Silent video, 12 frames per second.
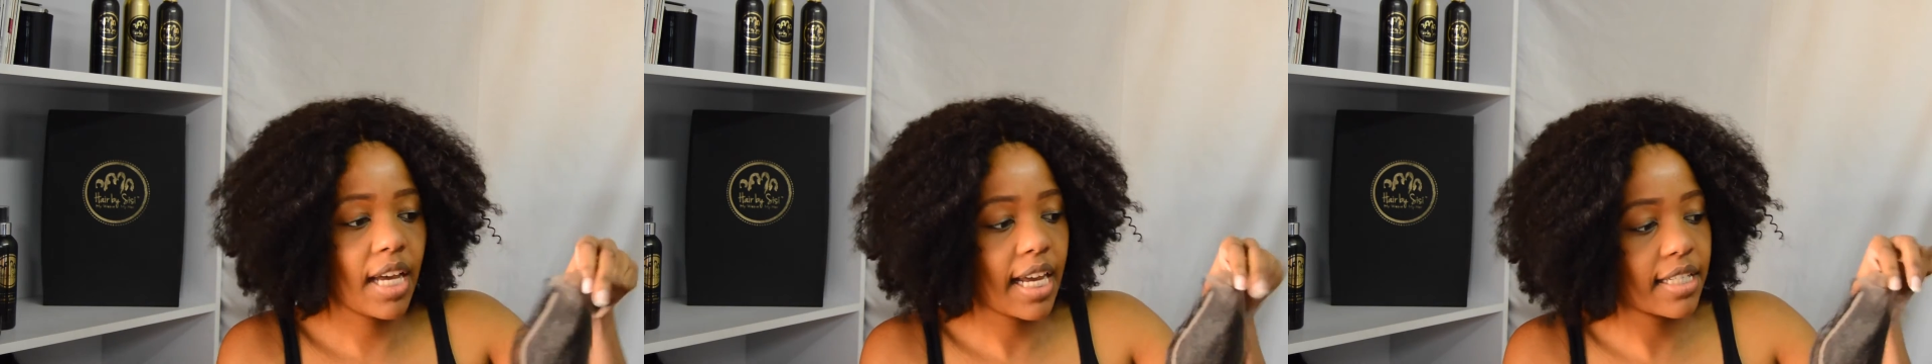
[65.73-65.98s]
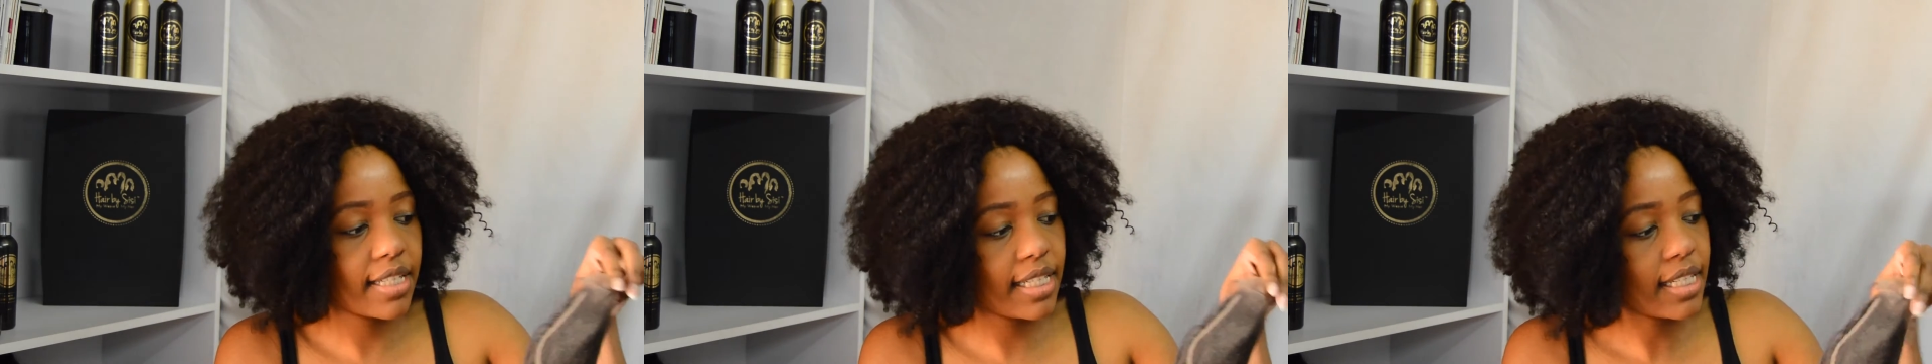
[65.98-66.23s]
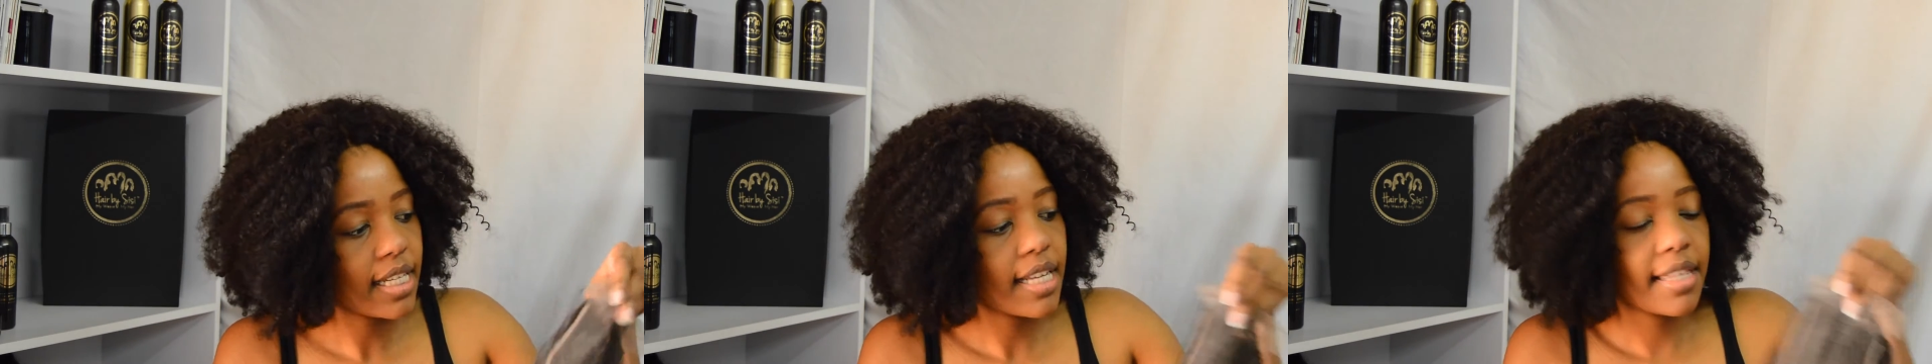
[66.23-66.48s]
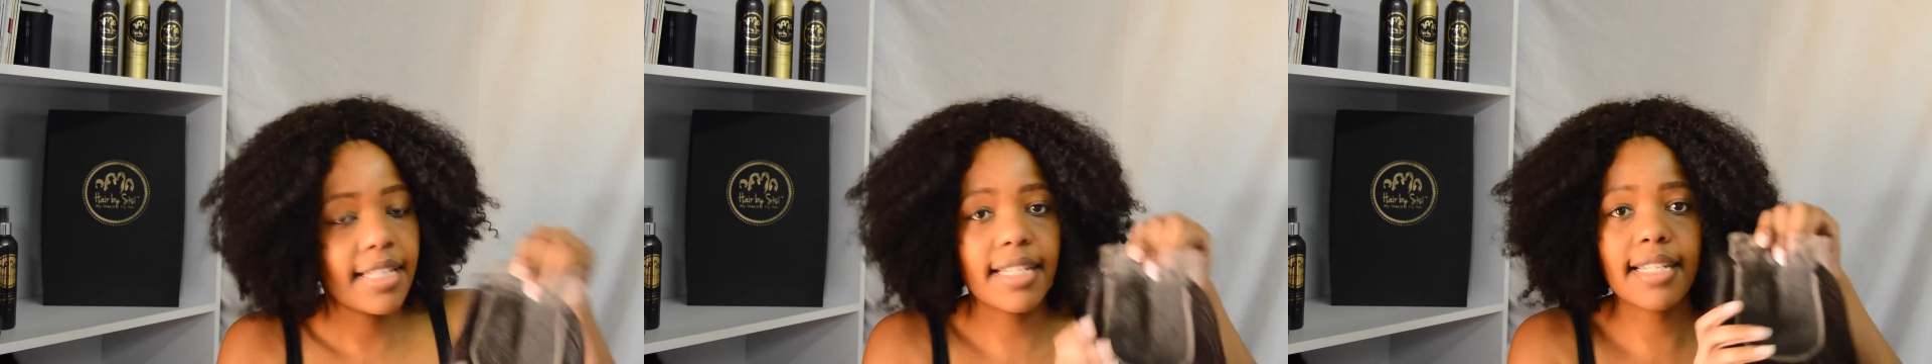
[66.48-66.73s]
Actually,
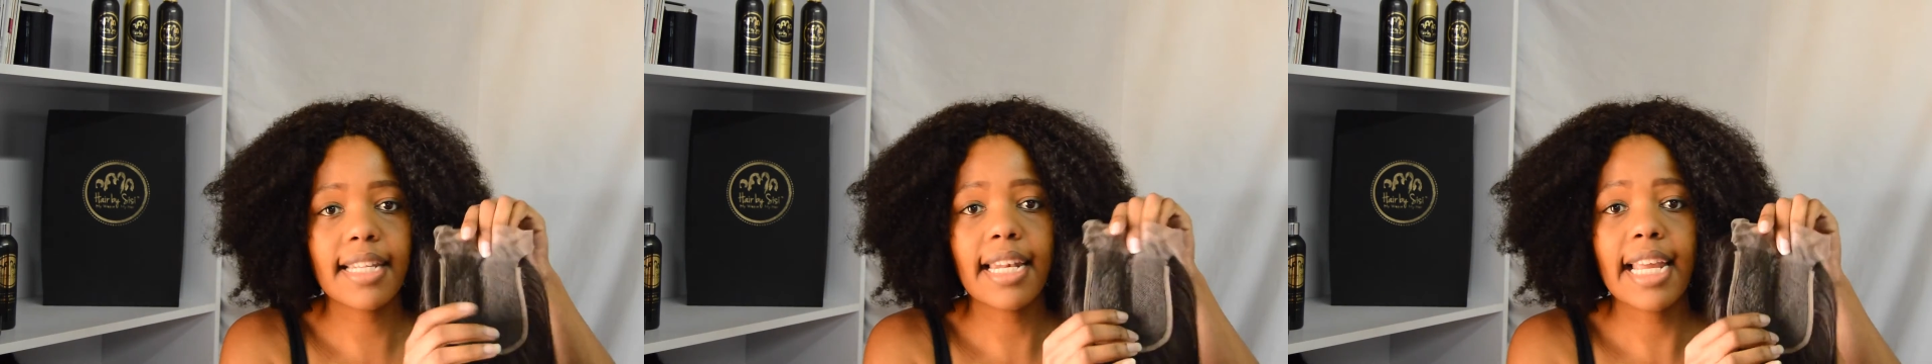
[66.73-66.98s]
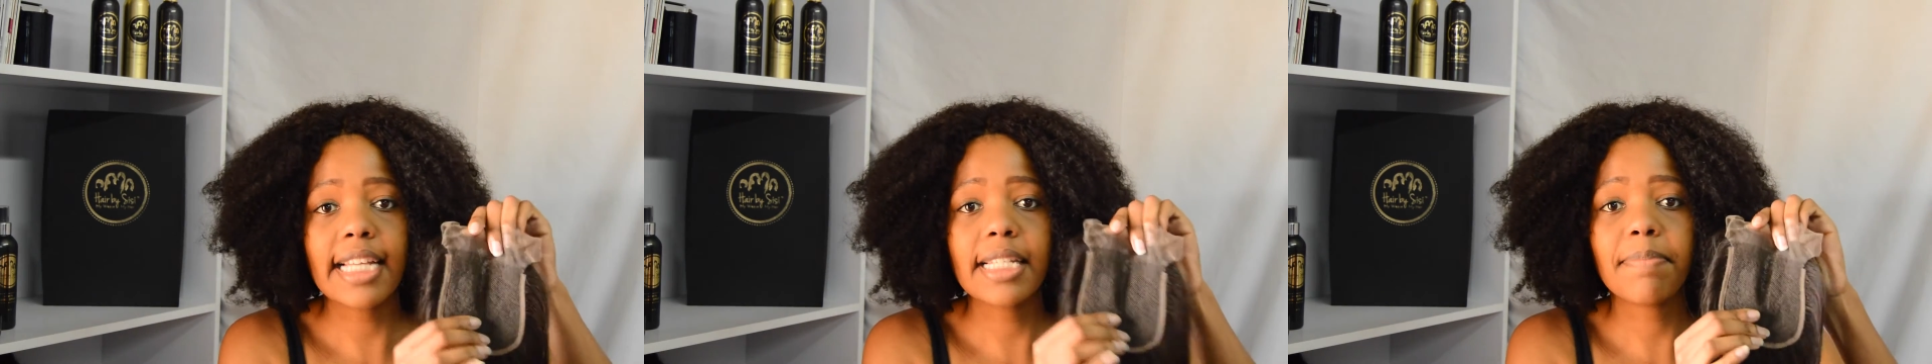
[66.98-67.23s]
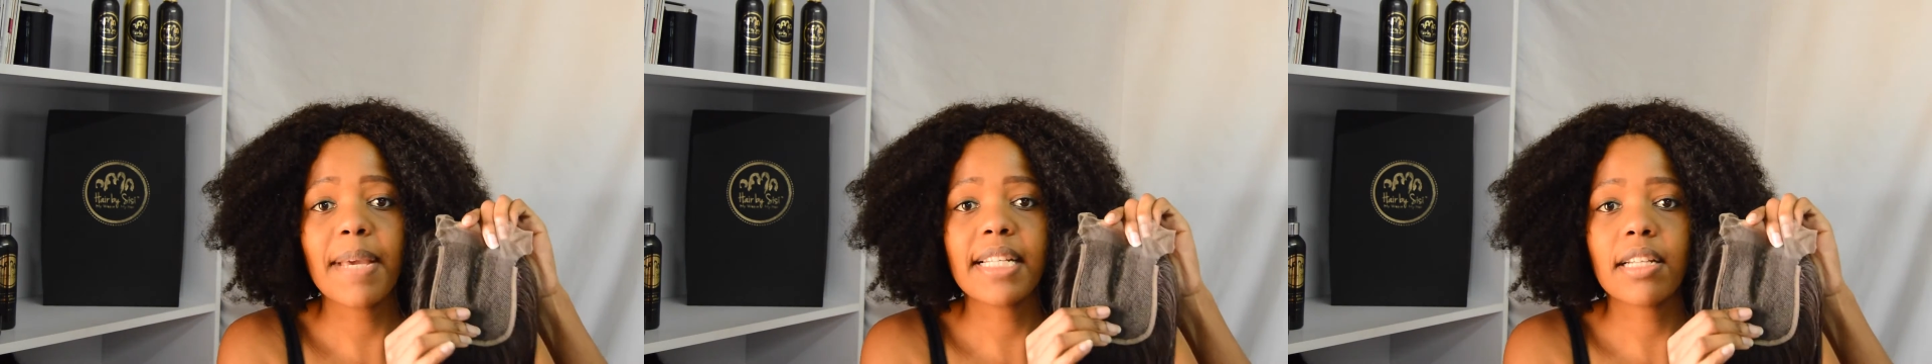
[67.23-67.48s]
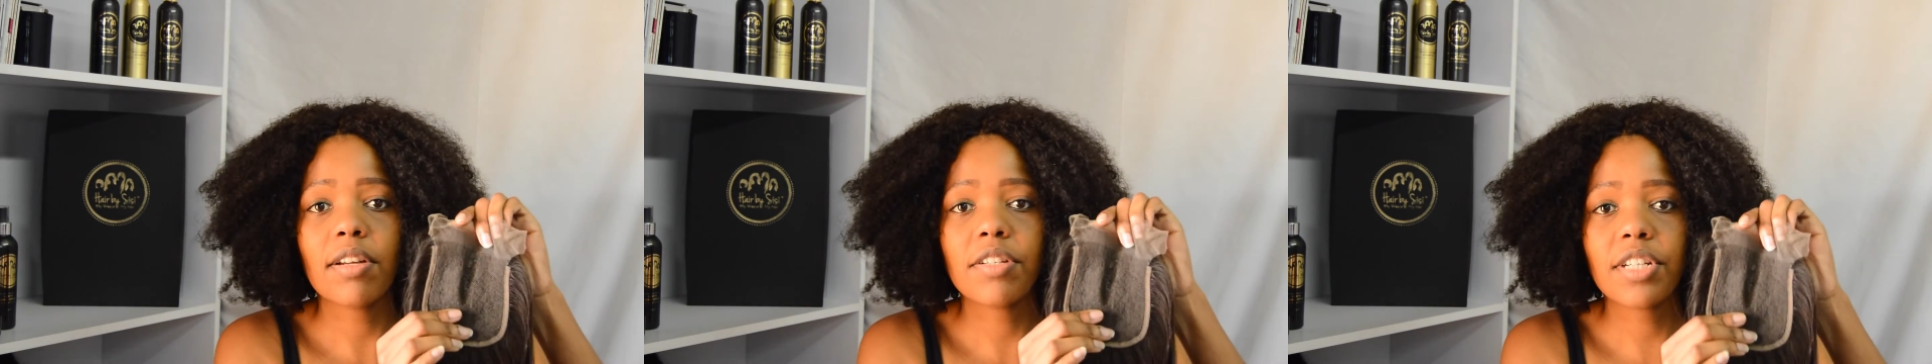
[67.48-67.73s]
this is a lace
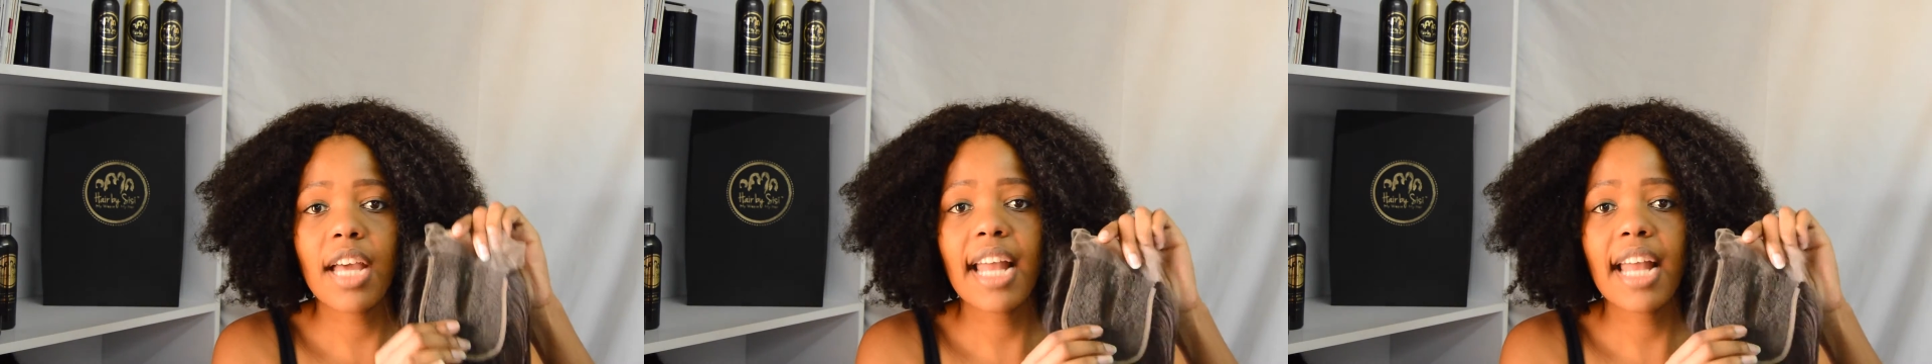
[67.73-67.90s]
base closure,